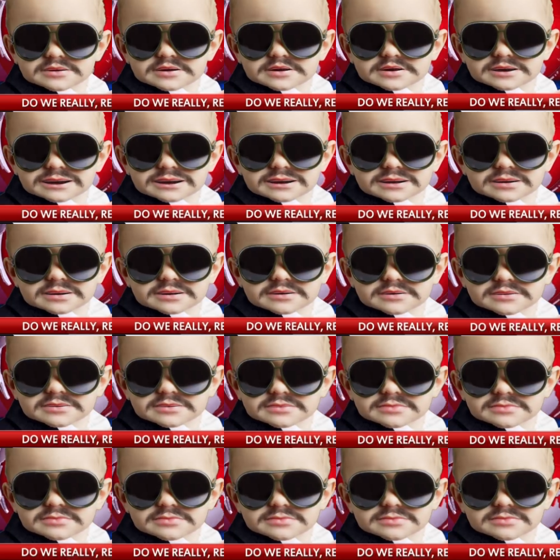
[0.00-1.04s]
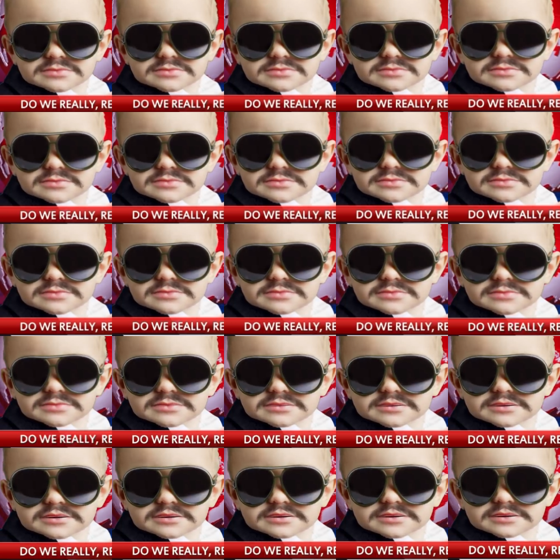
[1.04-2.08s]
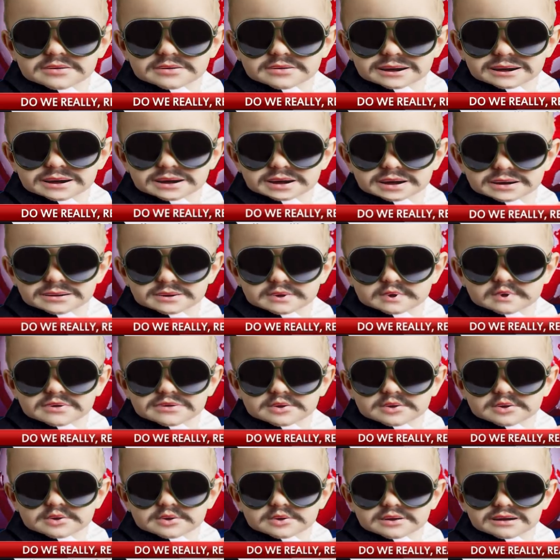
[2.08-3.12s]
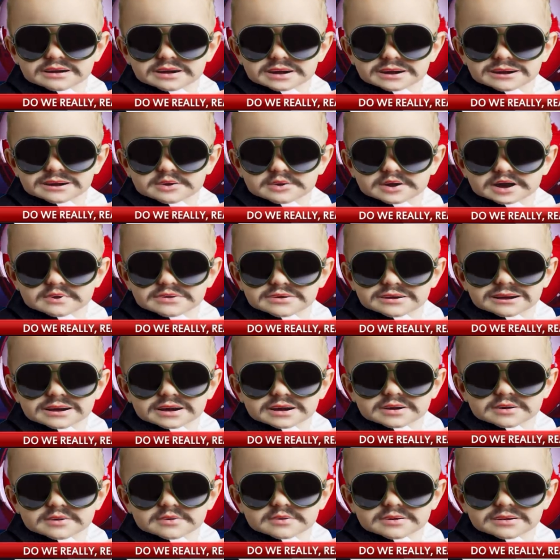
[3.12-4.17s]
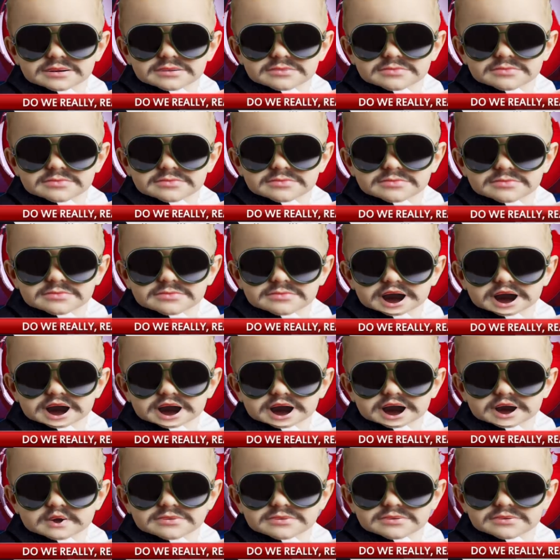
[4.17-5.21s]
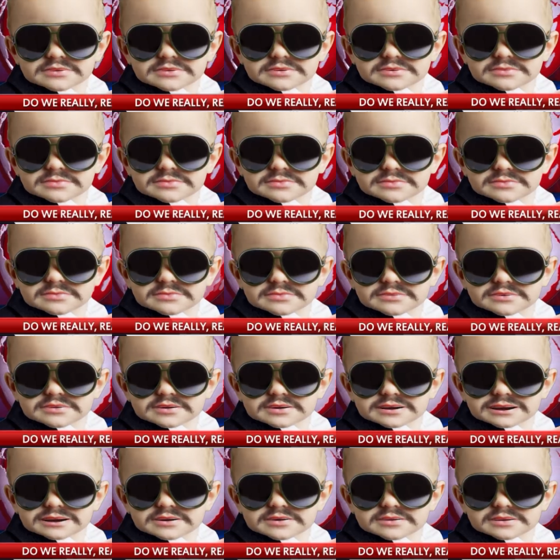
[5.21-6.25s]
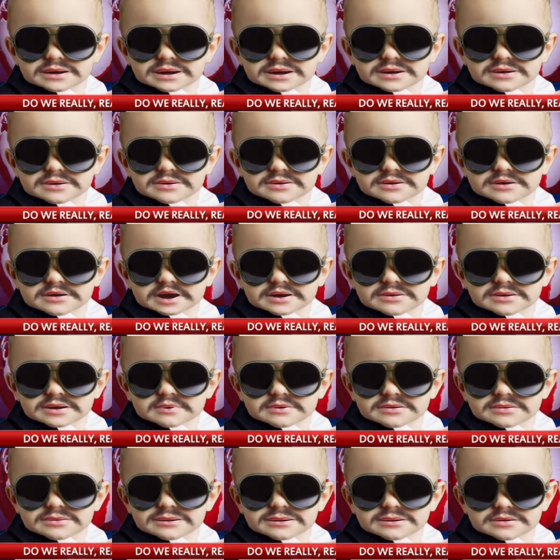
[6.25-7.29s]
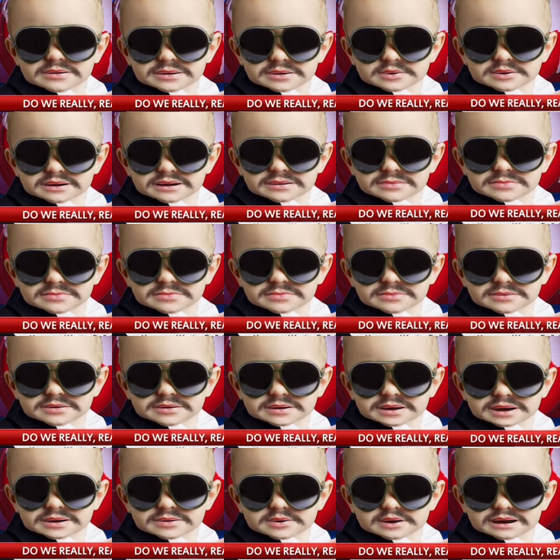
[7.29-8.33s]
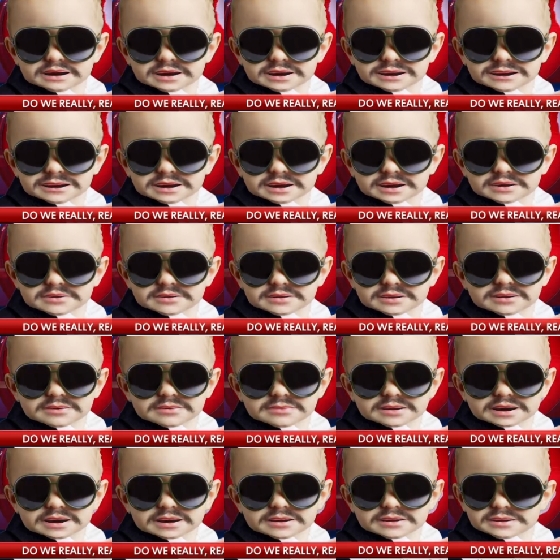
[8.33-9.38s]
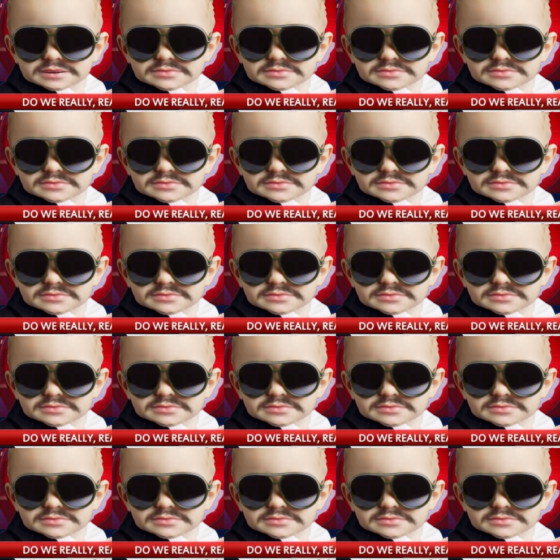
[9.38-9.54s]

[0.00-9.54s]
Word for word: I'll have more. The Big Brother stays on the air uh, like uh, coronavirus, it stays in the air.